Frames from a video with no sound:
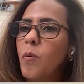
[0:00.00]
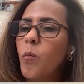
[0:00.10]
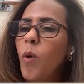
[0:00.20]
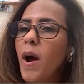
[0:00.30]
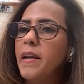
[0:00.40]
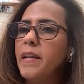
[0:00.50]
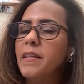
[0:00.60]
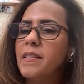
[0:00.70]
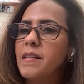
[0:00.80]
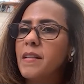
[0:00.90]
what
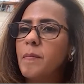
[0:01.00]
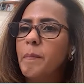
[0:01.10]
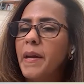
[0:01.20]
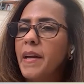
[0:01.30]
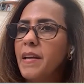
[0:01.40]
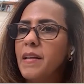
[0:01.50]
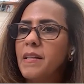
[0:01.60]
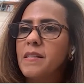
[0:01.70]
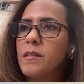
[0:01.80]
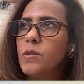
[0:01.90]
does it
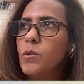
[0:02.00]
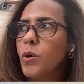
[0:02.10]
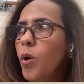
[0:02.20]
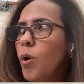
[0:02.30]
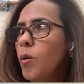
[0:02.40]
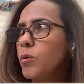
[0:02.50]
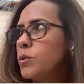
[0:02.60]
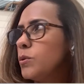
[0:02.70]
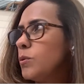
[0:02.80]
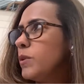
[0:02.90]
mean to go
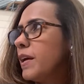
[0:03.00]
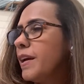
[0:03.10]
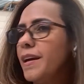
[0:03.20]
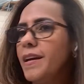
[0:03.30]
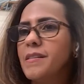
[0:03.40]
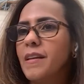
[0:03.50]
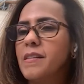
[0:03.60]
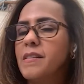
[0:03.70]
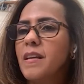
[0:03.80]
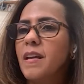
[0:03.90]
to the Keys and
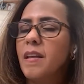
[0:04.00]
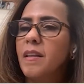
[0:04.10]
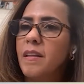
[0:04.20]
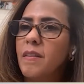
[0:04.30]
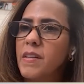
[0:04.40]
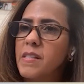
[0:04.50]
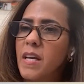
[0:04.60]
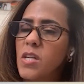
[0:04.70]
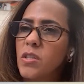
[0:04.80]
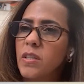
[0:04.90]
see the
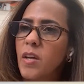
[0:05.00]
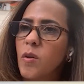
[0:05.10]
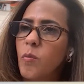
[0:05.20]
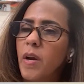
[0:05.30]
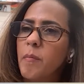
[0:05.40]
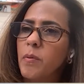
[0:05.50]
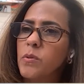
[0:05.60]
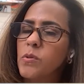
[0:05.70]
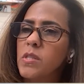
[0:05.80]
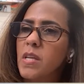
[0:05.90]
devastation that you were able
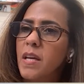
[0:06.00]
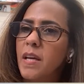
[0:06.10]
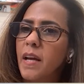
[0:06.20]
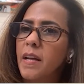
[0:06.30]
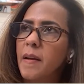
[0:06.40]
to see. And